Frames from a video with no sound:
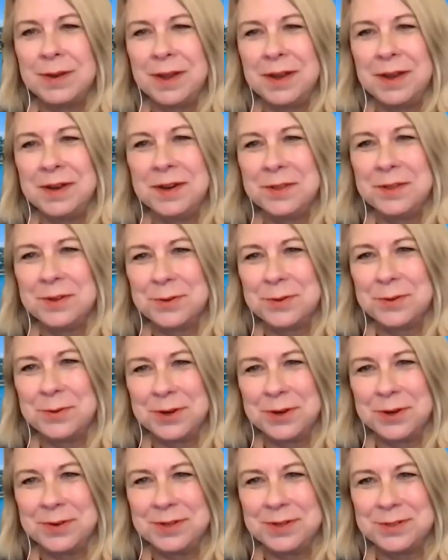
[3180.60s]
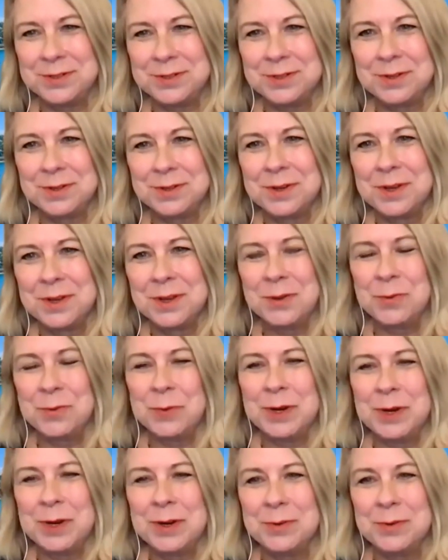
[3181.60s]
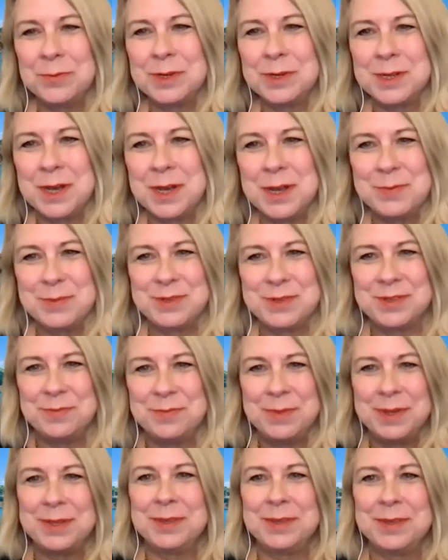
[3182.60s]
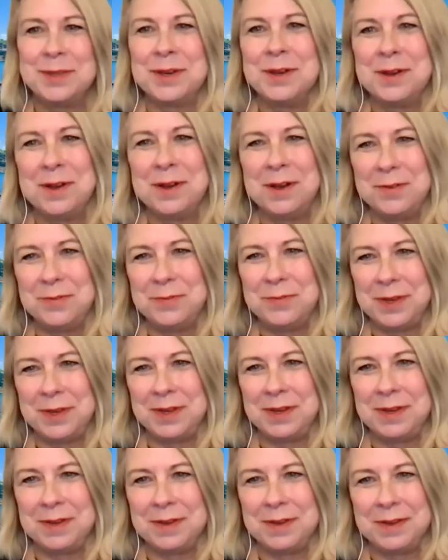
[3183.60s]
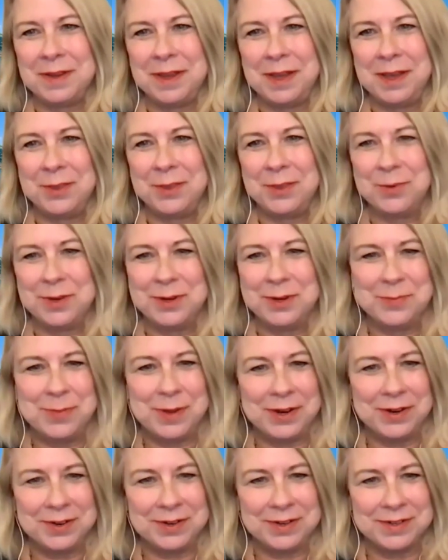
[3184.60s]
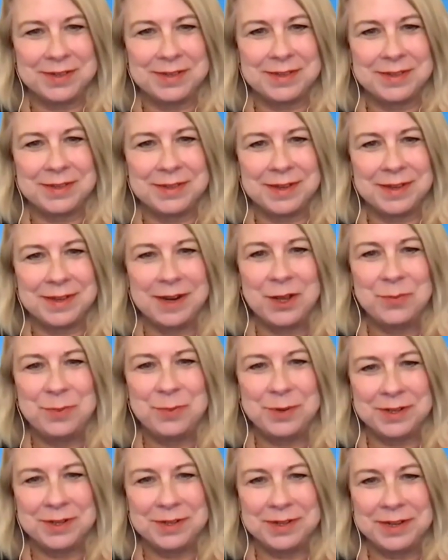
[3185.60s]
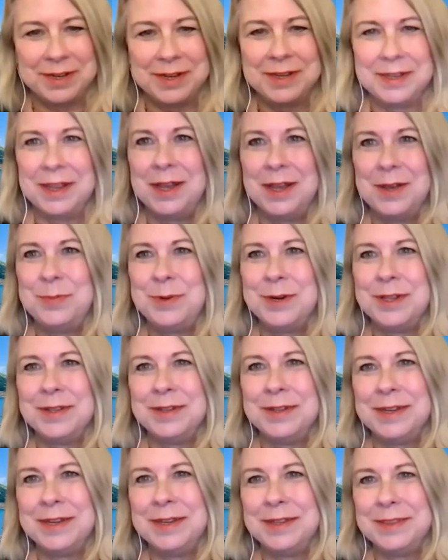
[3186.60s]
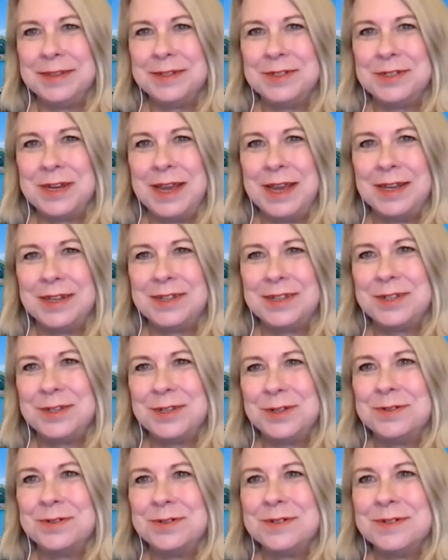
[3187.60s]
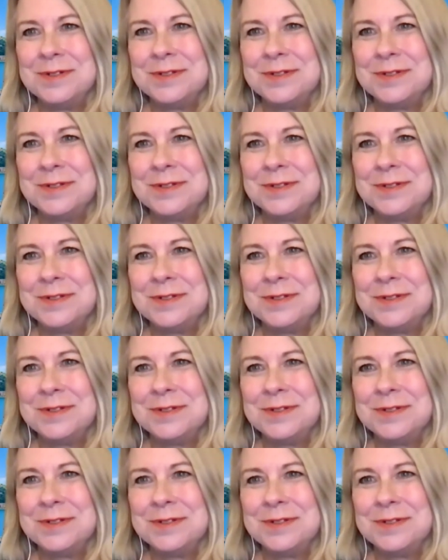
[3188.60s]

another quick question where and what time is the monthly coffee gathering in paris and I'll put a link. I'll put a link in the chat too.